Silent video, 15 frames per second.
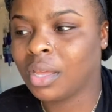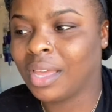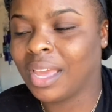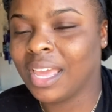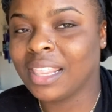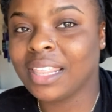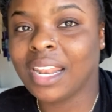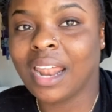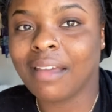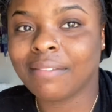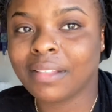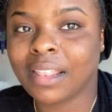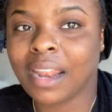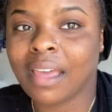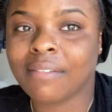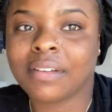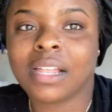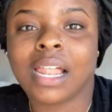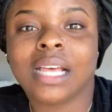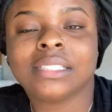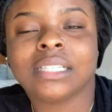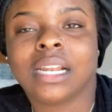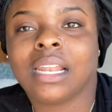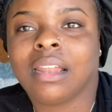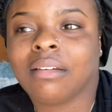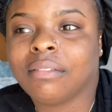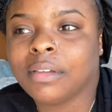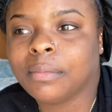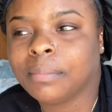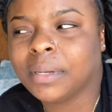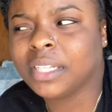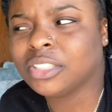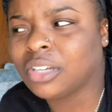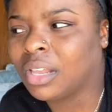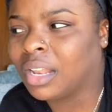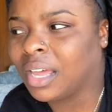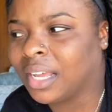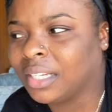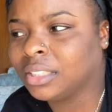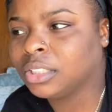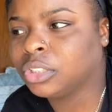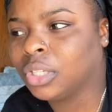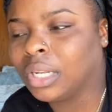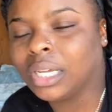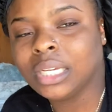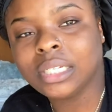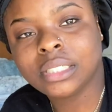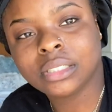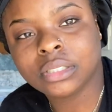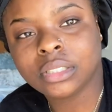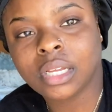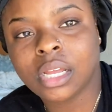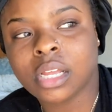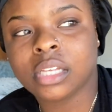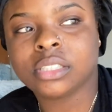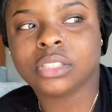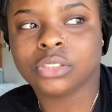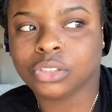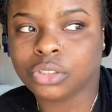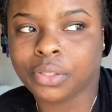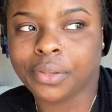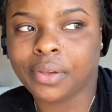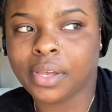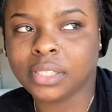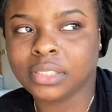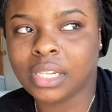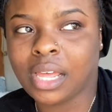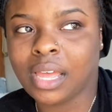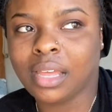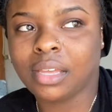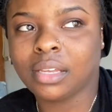and then after that i have a class at 11 but it's online so like i guess i'll just show you guys that